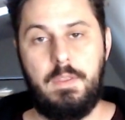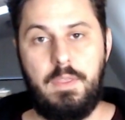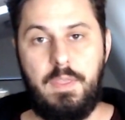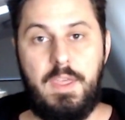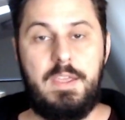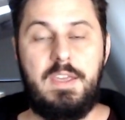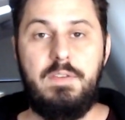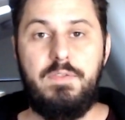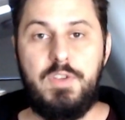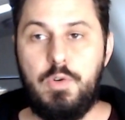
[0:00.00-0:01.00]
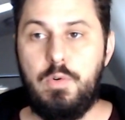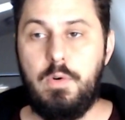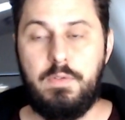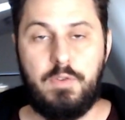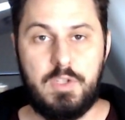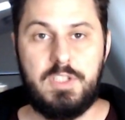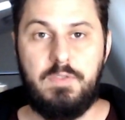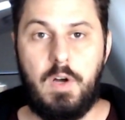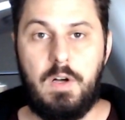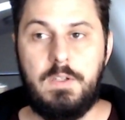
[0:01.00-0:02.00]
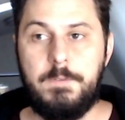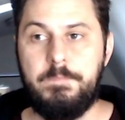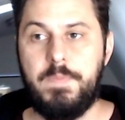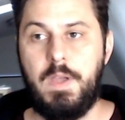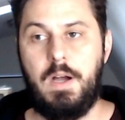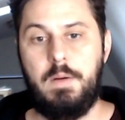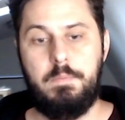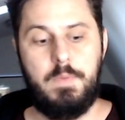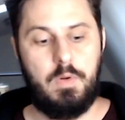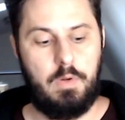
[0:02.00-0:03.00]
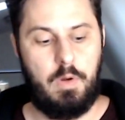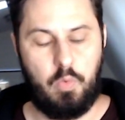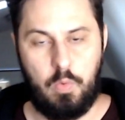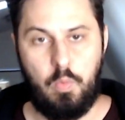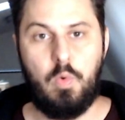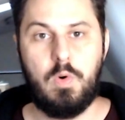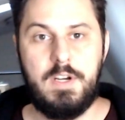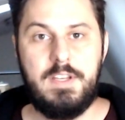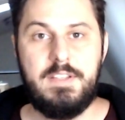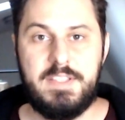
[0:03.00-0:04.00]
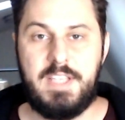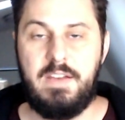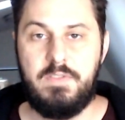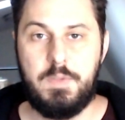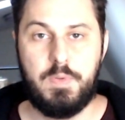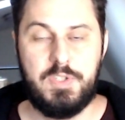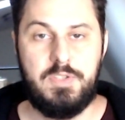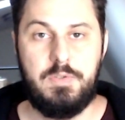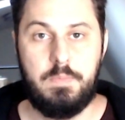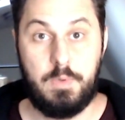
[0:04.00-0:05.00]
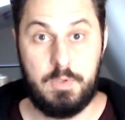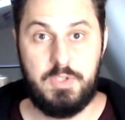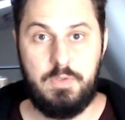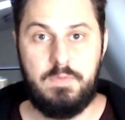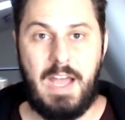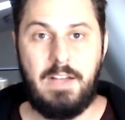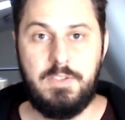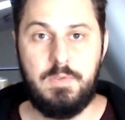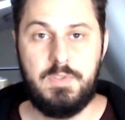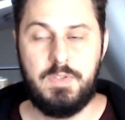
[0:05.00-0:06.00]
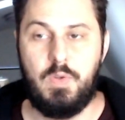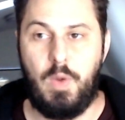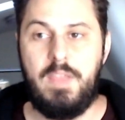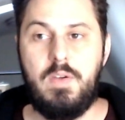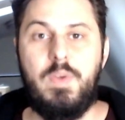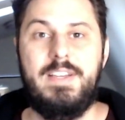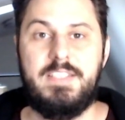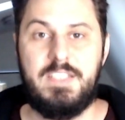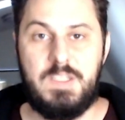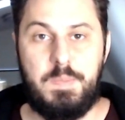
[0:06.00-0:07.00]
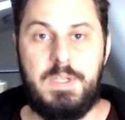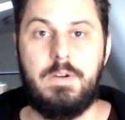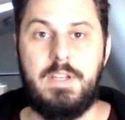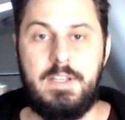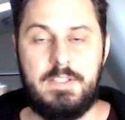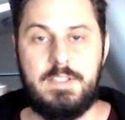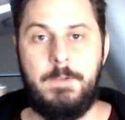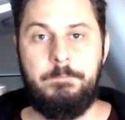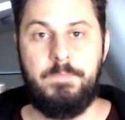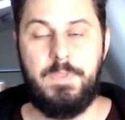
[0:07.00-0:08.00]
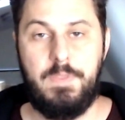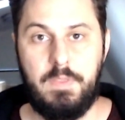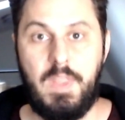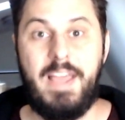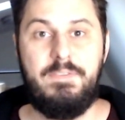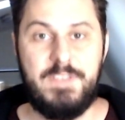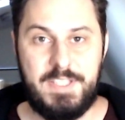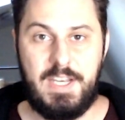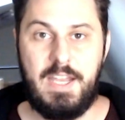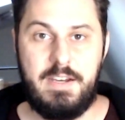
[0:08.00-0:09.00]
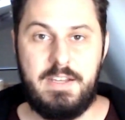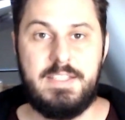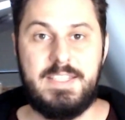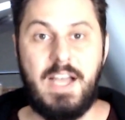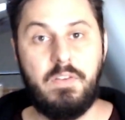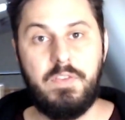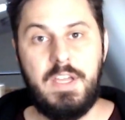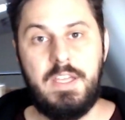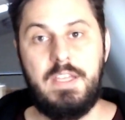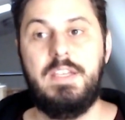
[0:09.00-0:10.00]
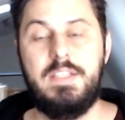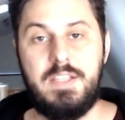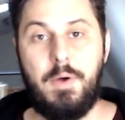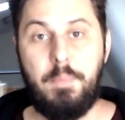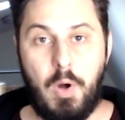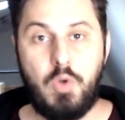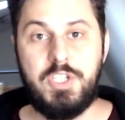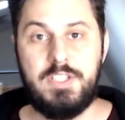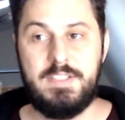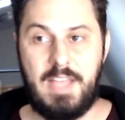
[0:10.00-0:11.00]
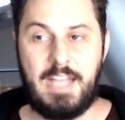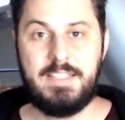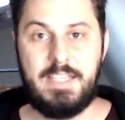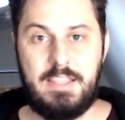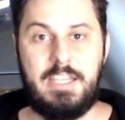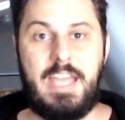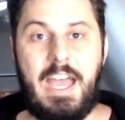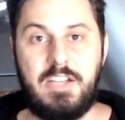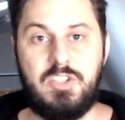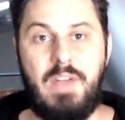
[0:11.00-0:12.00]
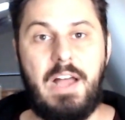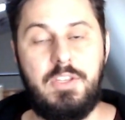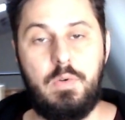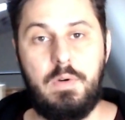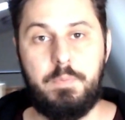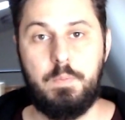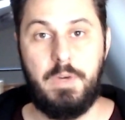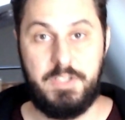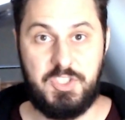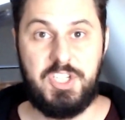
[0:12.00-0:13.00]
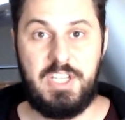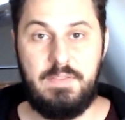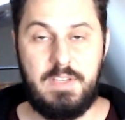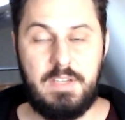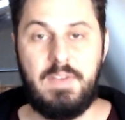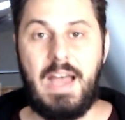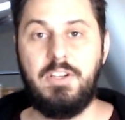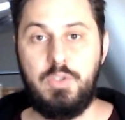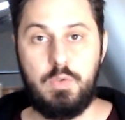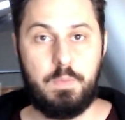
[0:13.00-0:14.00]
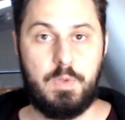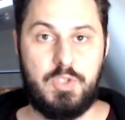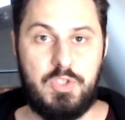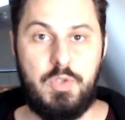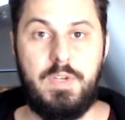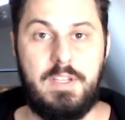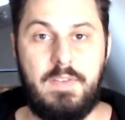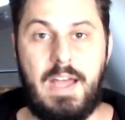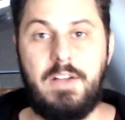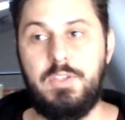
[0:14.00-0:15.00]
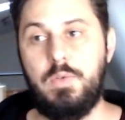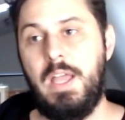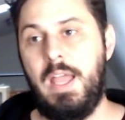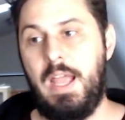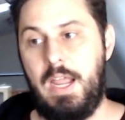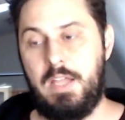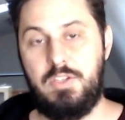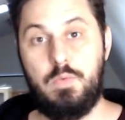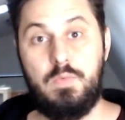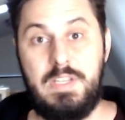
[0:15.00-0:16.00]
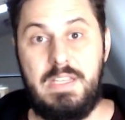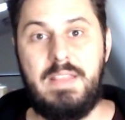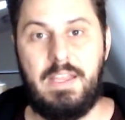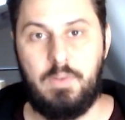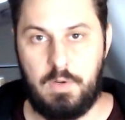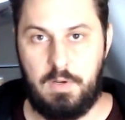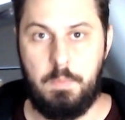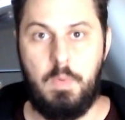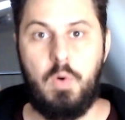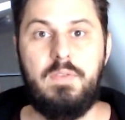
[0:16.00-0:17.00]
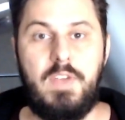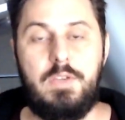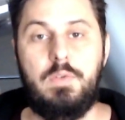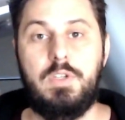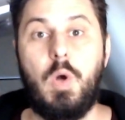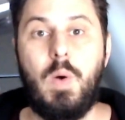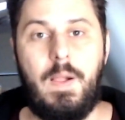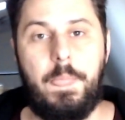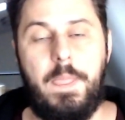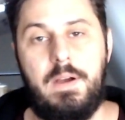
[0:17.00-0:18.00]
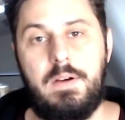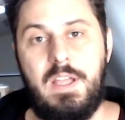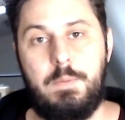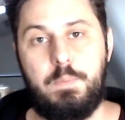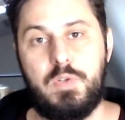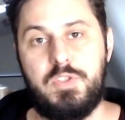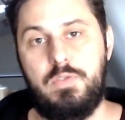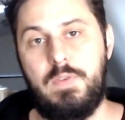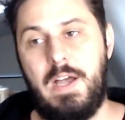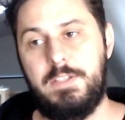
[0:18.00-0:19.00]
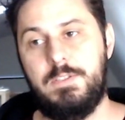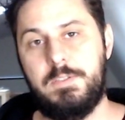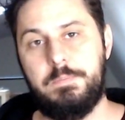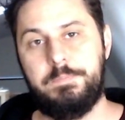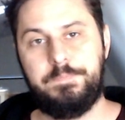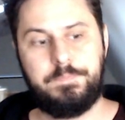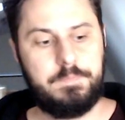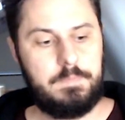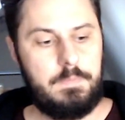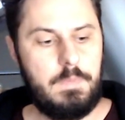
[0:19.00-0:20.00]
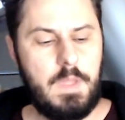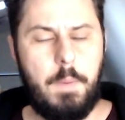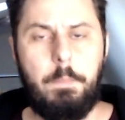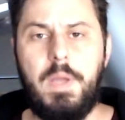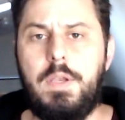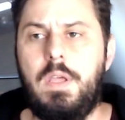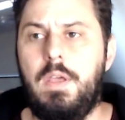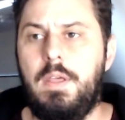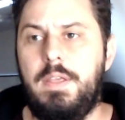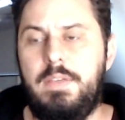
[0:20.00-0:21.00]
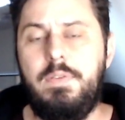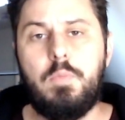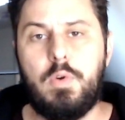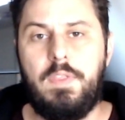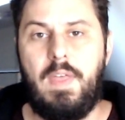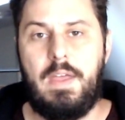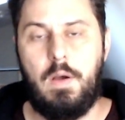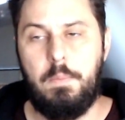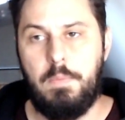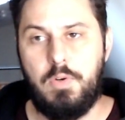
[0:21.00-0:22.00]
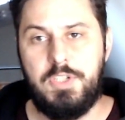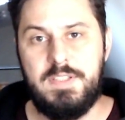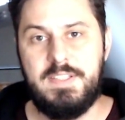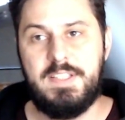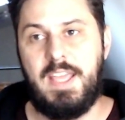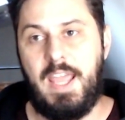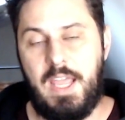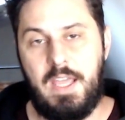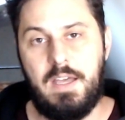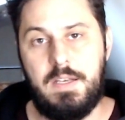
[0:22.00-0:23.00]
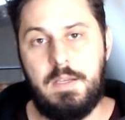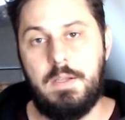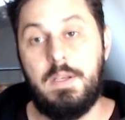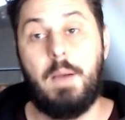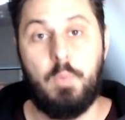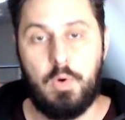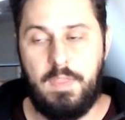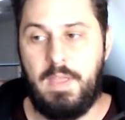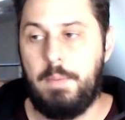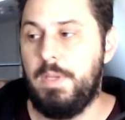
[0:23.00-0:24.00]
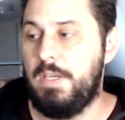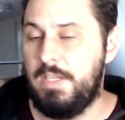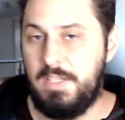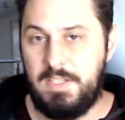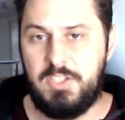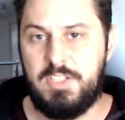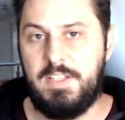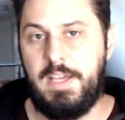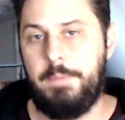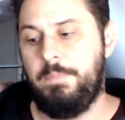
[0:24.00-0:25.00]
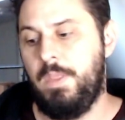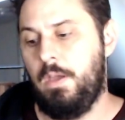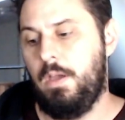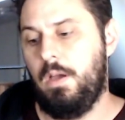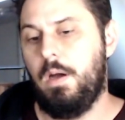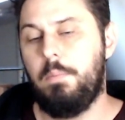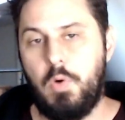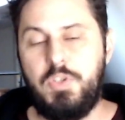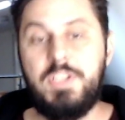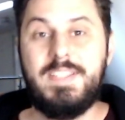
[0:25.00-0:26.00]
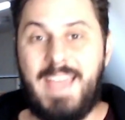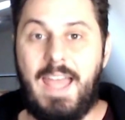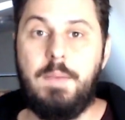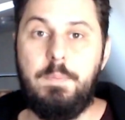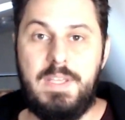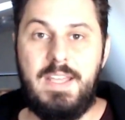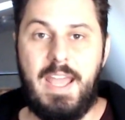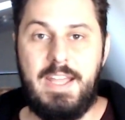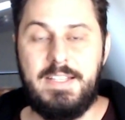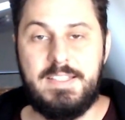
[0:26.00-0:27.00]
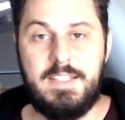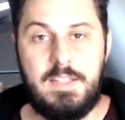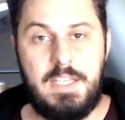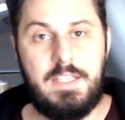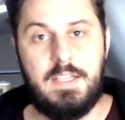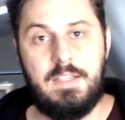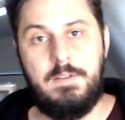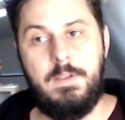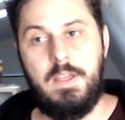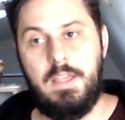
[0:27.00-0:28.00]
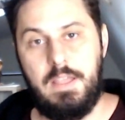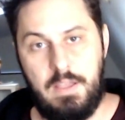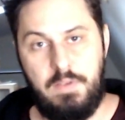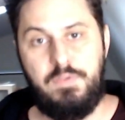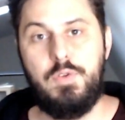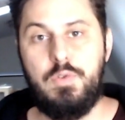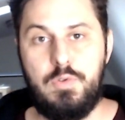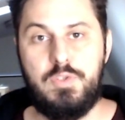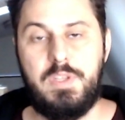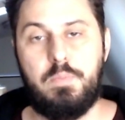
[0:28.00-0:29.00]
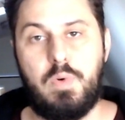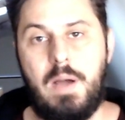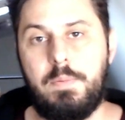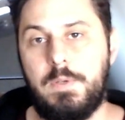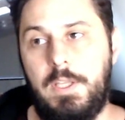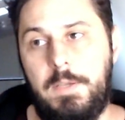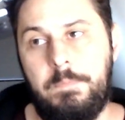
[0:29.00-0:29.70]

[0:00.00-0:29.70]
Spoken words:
They give you, first of all, a reward and incentive to pursue values. The way that we experience life as an end in itself is emotions. That's like the cash value of achieving a value and pursuing a value. And you need that in order to motivate you to go out there and pursue values. But even more than that, emotions can, not more than that, but in addition to that, emotions can be aids to thinking if you use them properly.